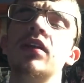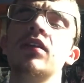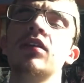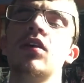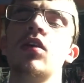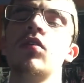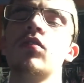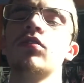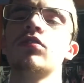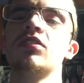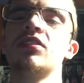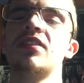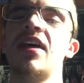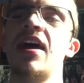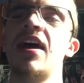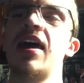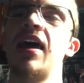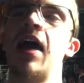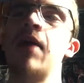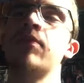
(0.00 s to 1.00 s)
of those
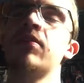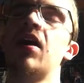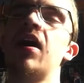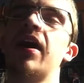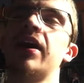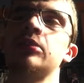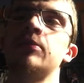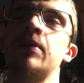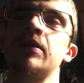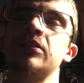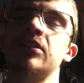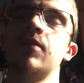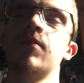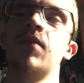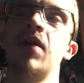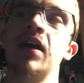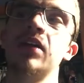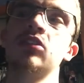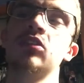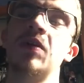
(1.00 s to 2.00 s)
that I'm not expecting
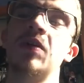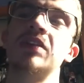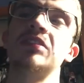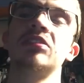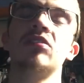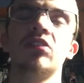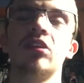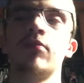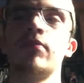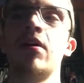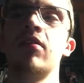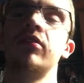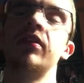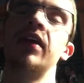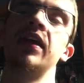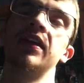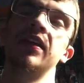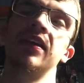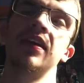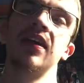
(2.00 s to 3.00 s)
much, so I still come out
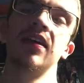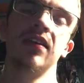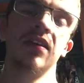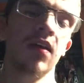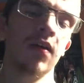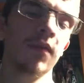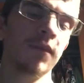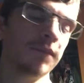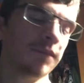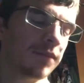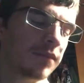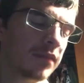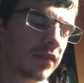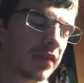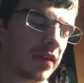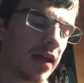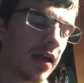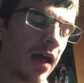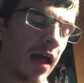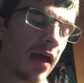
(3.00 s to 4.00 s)
liking it, you know?
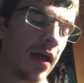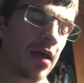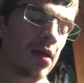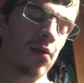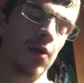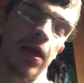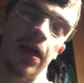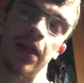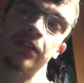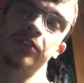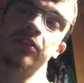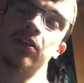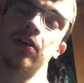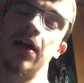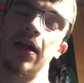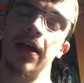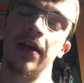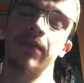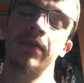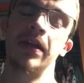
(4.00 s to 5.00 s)
And I still
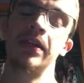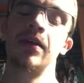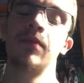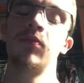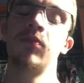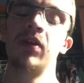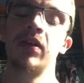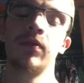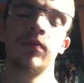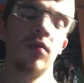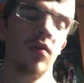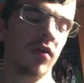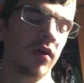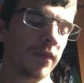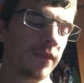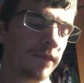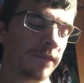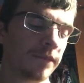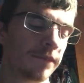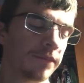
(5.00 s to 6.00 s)
end up wanting more.
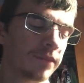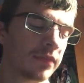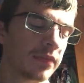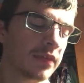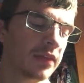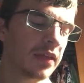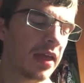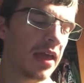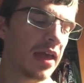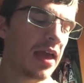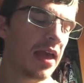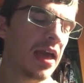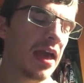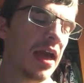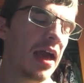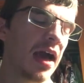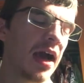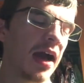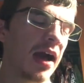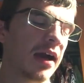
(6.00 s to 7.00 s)

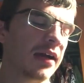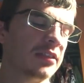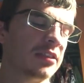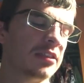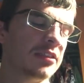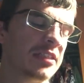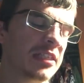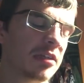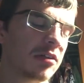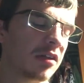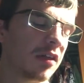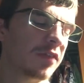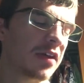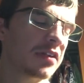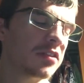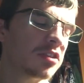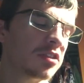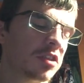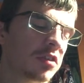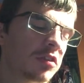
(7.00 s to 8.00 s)
Secret
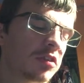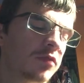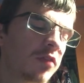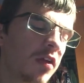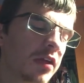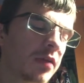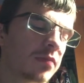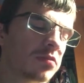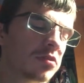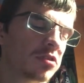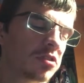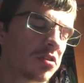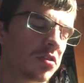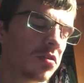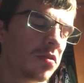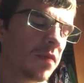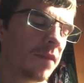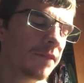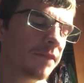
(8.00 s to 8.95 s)
Avengers Volume 2.